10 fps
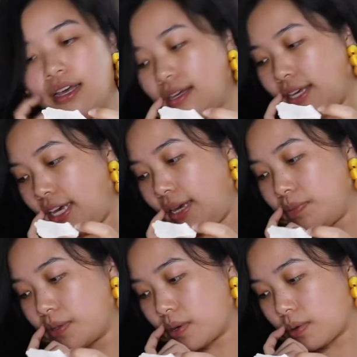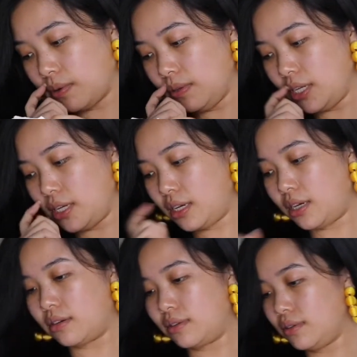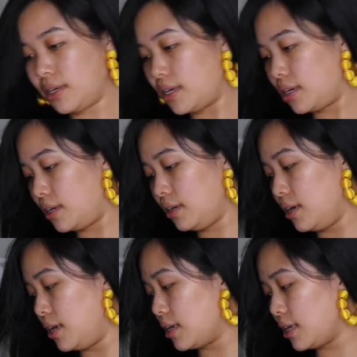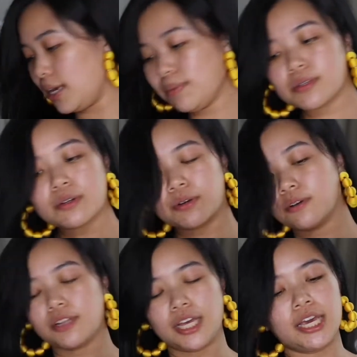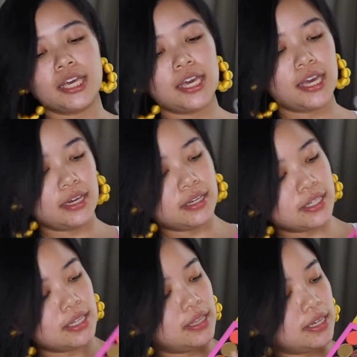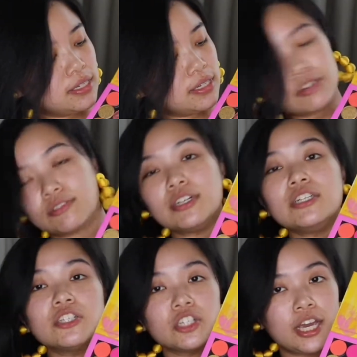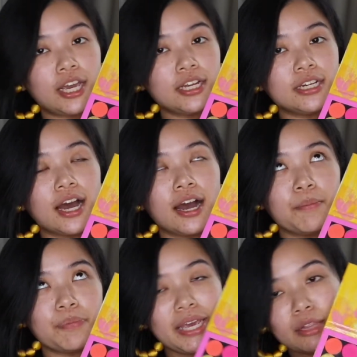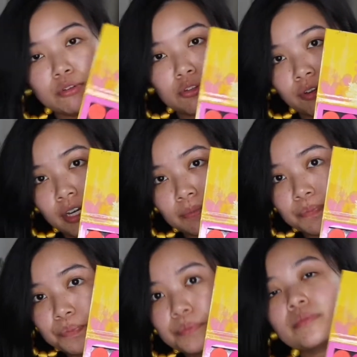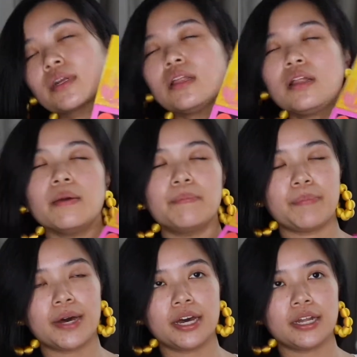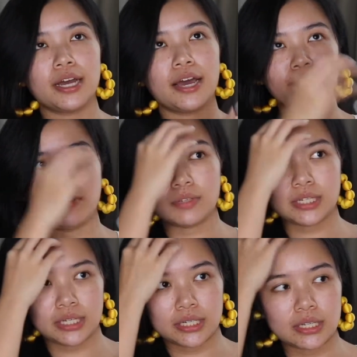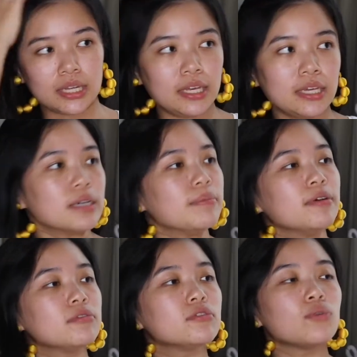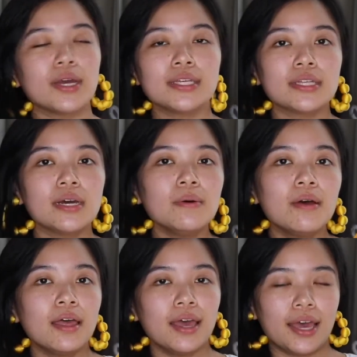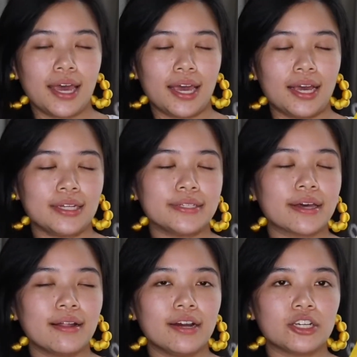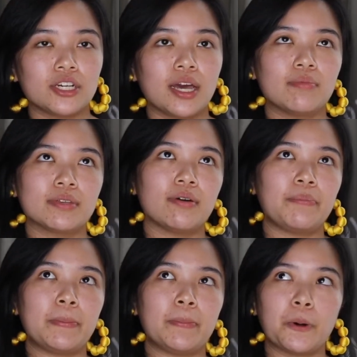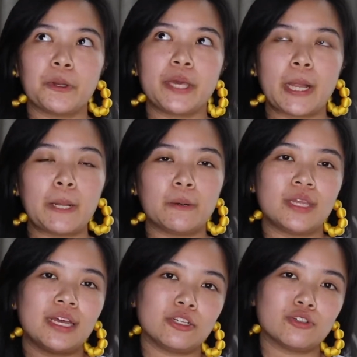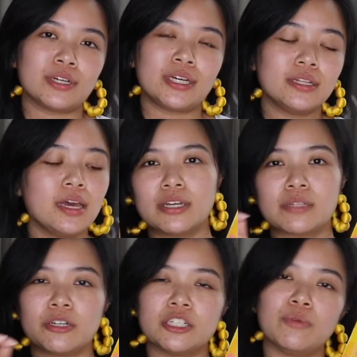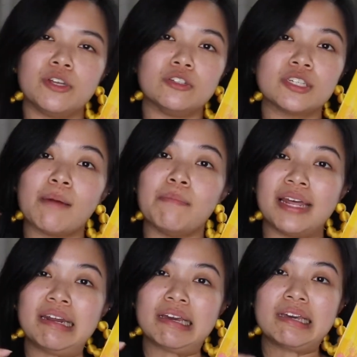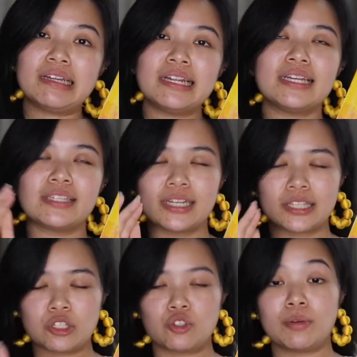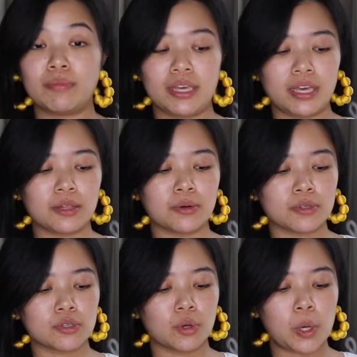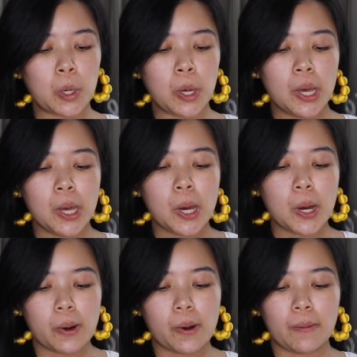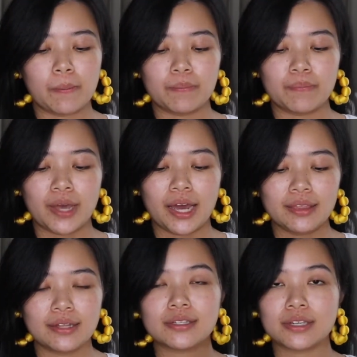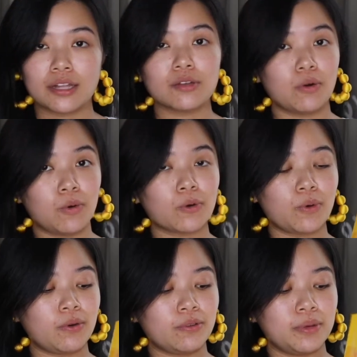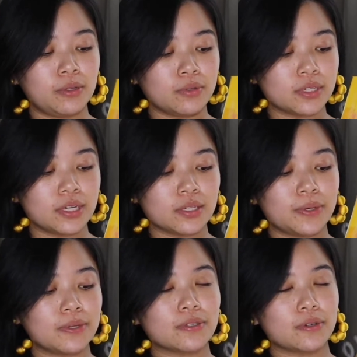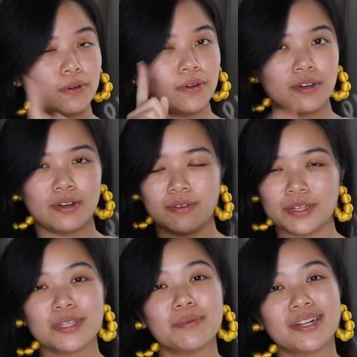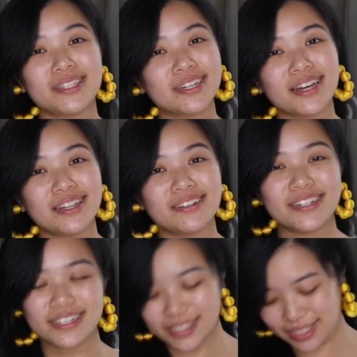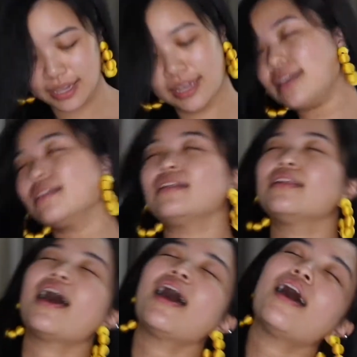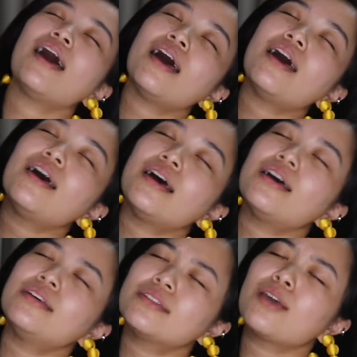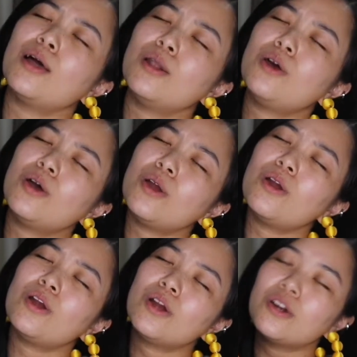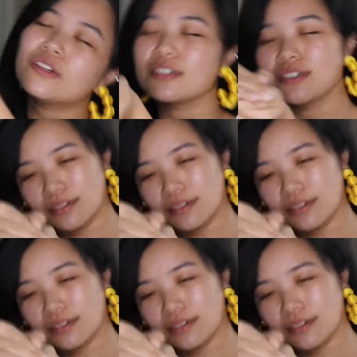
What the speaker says: Keep Scrolling. Okay, Keep Scrolling is this green shade. It looks green, but I've used this I think about twice now, and the color actually comes out a bit more yellow than green, especially when you start blending it in. It's extremely yellow, so I think this color will work well with Palooza as well. So let's see what the color is. And the last color,